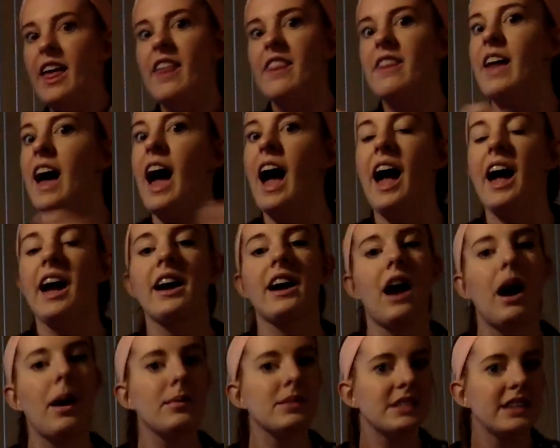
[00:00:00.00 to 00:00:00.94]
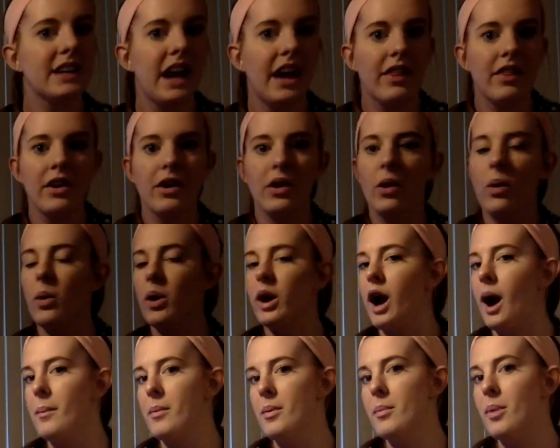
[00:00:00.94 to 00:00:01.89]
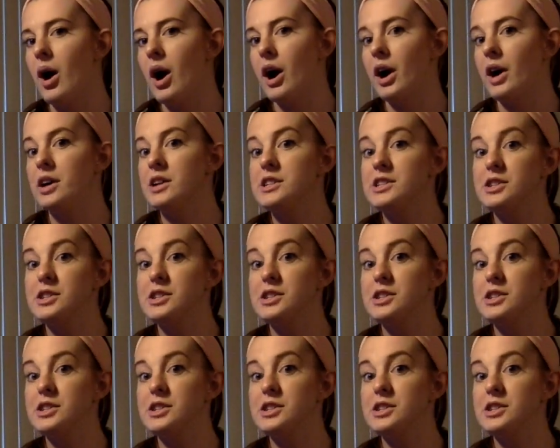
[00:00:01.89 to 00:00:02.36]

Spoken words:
that come together or come apart